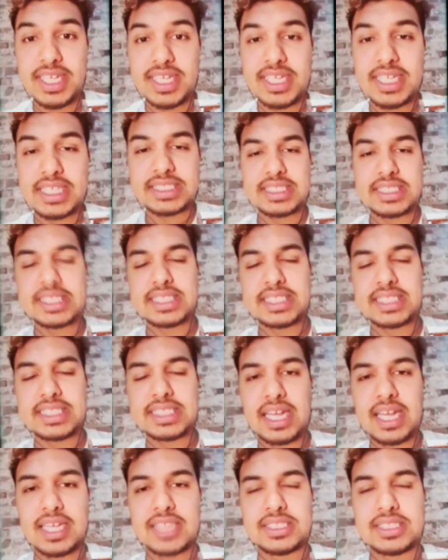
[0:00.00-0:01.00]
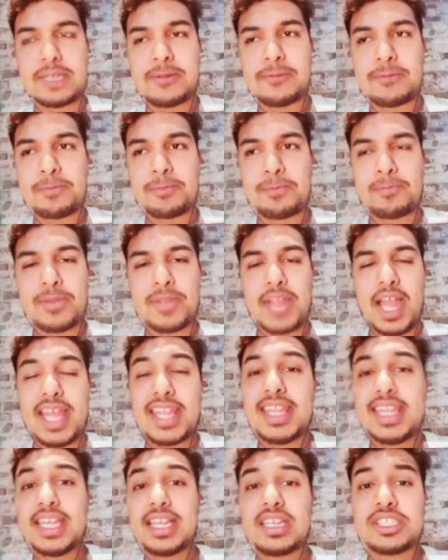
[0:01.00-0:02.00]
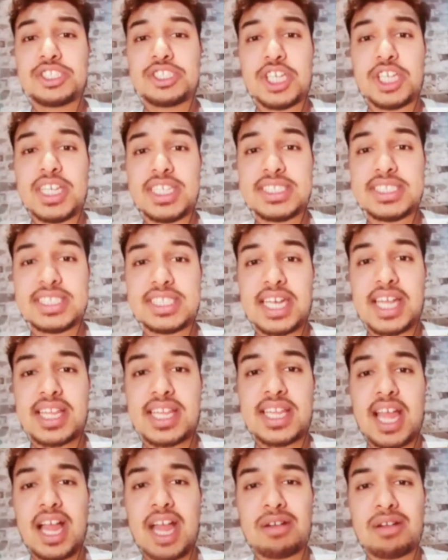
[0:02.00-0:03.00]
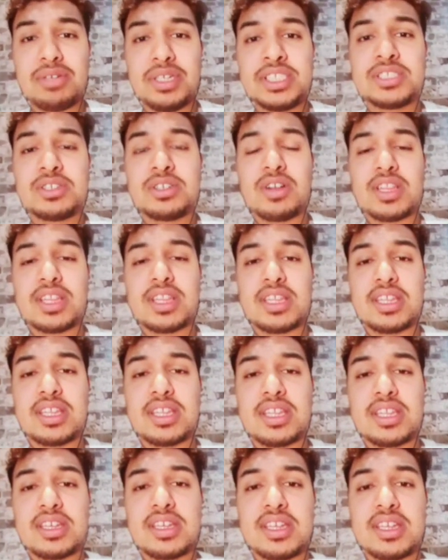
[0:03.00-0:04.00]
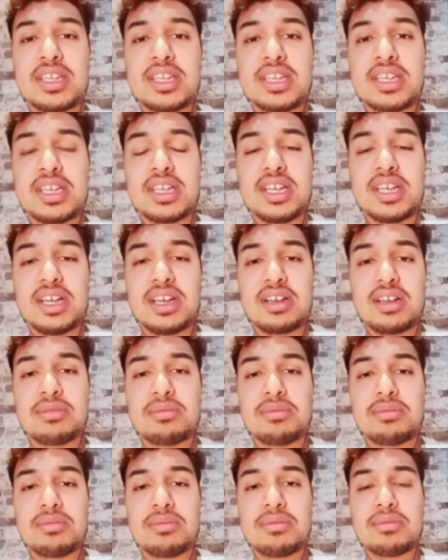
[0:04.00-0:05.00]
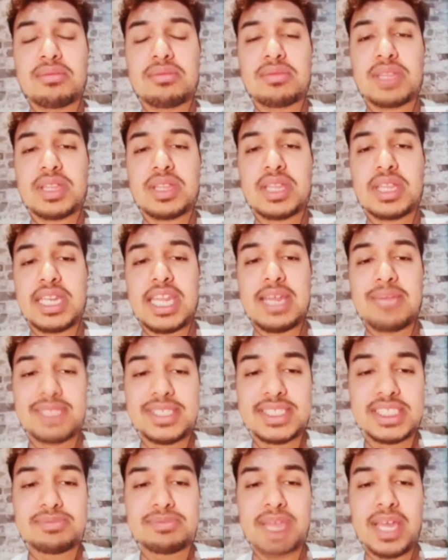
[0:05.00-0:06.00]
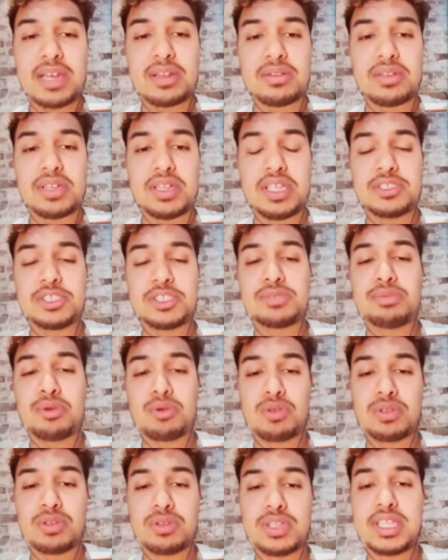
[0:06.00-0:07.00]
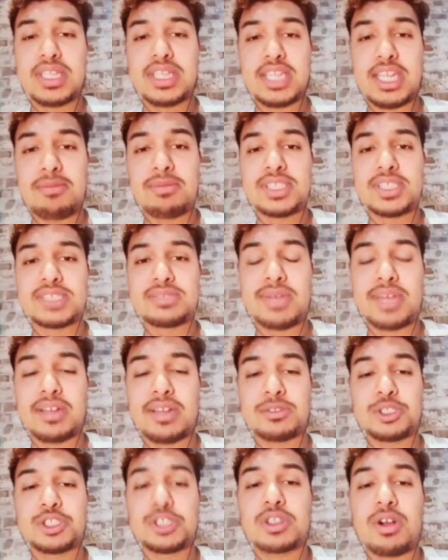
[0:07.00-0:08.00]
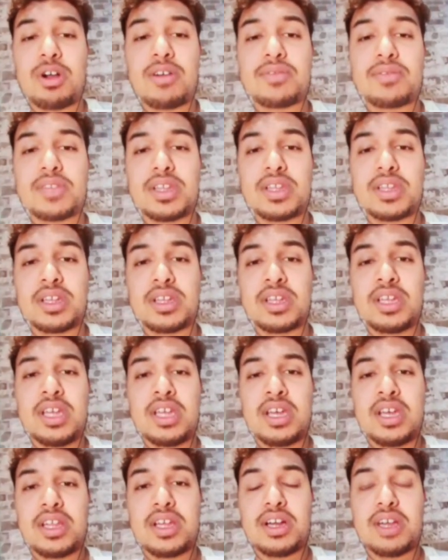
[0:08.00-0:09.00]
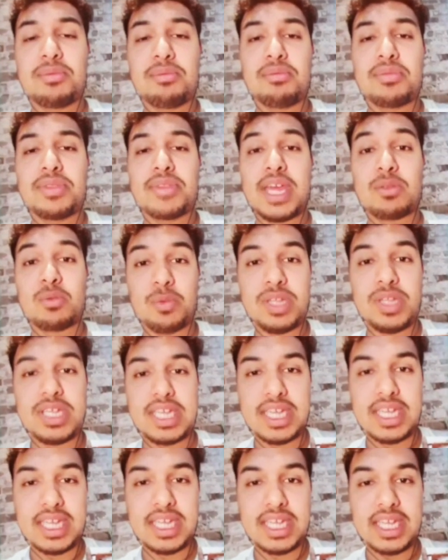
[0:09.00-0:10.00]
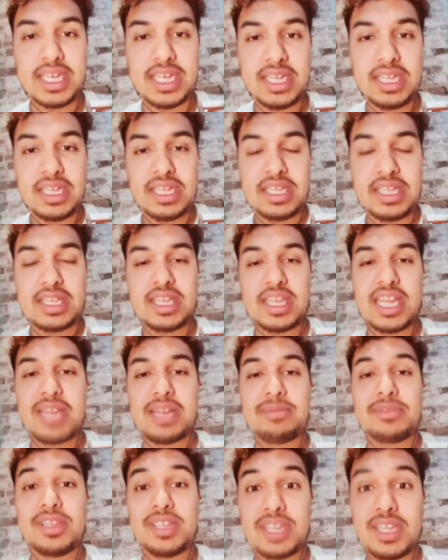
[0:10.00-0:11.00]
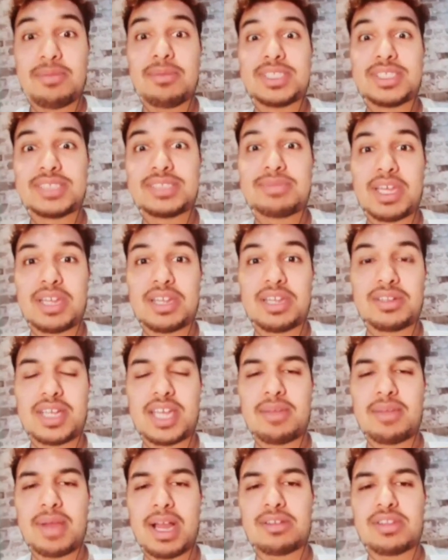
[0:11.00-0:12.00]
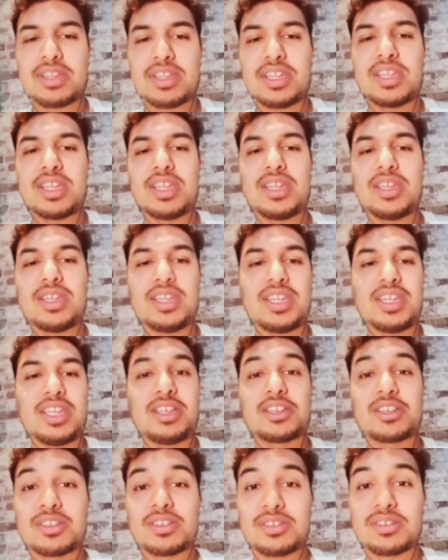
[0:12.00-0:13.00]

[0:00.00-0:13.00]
decrease the size. I think Jason right now, he's got the Nemesis barrel. He just brought in the Nemesis barrel just after that weekend. The Nemesis barrel came out, and he